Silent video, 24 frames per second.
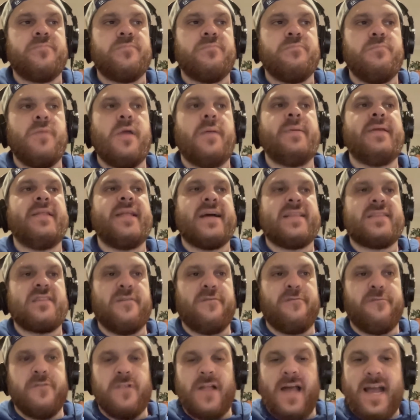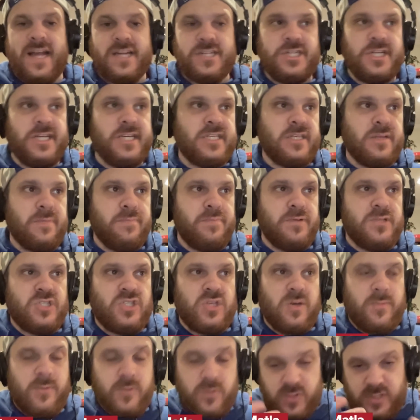maybe not the flashiest, but
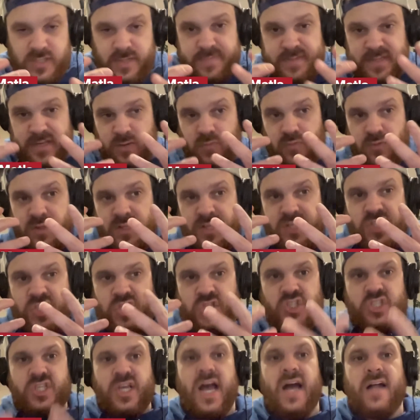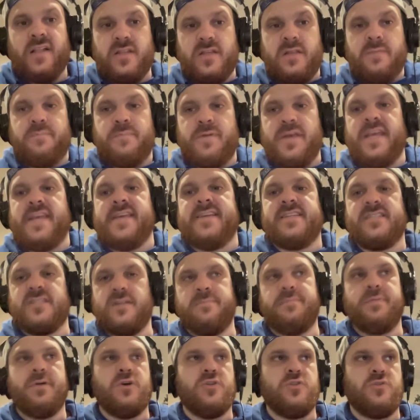someone who seems like a really solid piece to
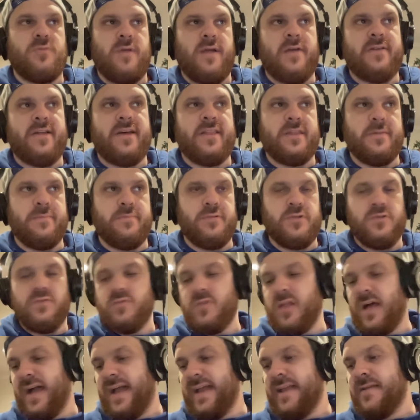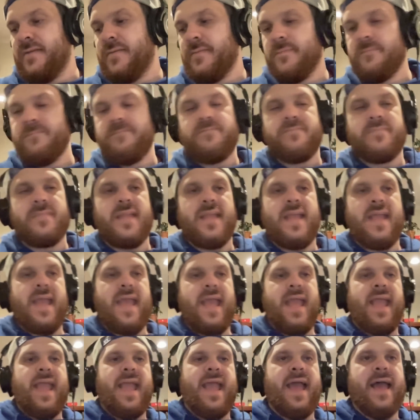build around on the blue line.
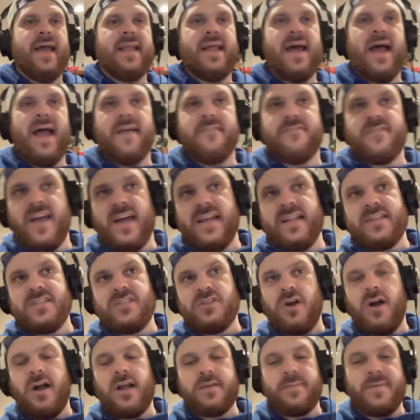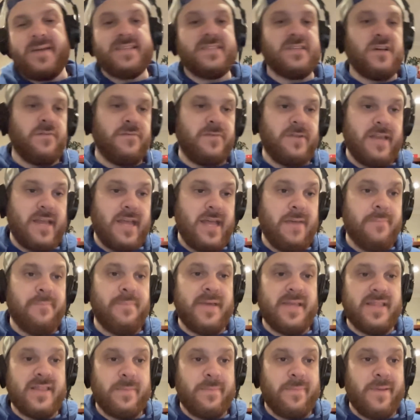And I've kind of talked myself into him
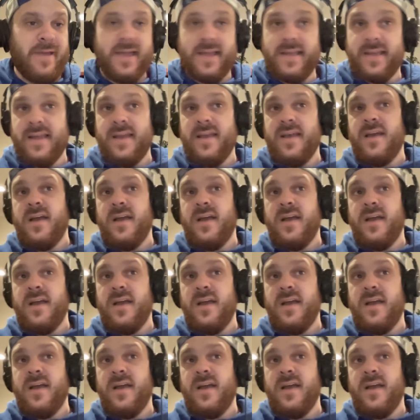being the pick.